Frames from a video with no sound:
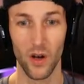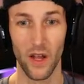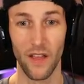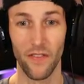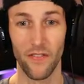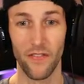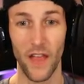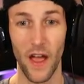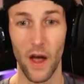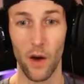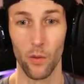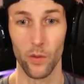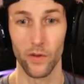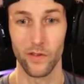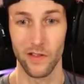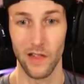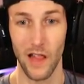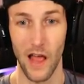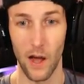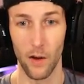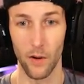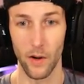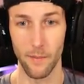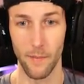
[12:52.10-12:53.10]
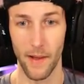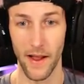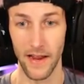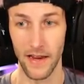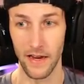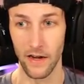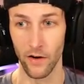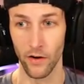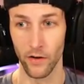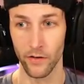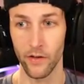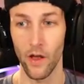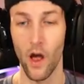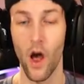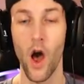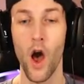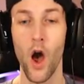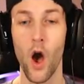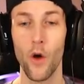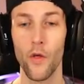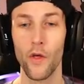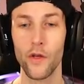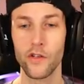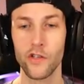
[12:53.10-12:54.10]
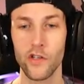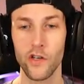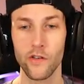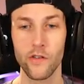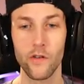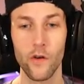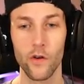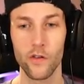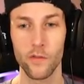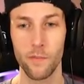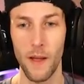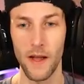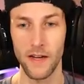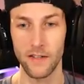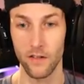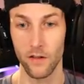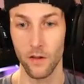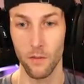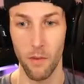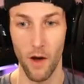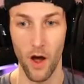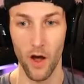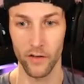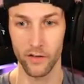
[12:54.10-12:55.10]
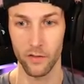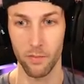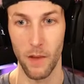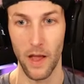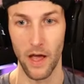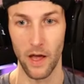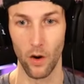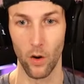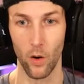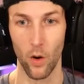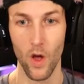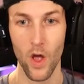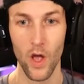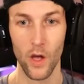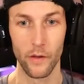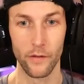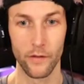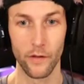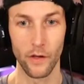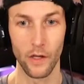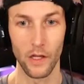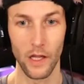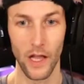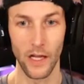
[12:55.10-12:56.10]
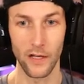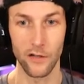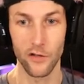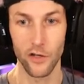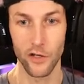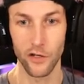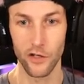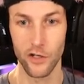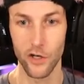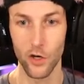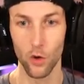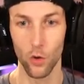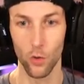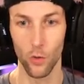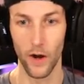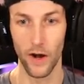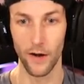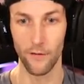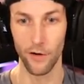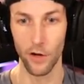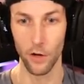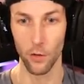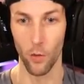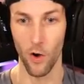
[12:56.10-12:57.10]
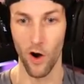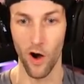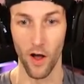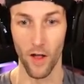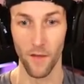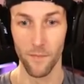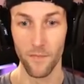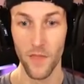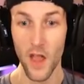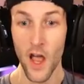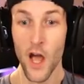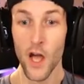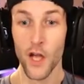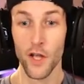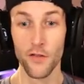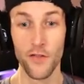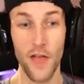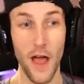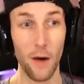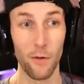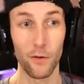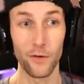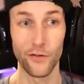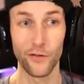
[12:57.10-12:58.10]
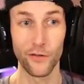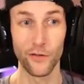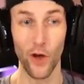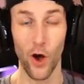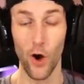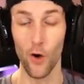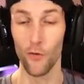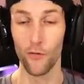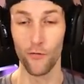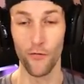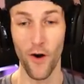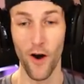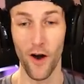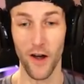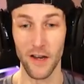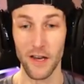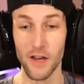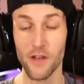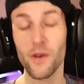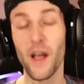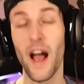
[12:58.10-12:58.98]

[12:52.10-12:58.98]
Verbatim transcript: Okay, that was loud in my ears. Oh, this just goes back to the boss battle. So you can, like, just do it whenever you want. That was so fun.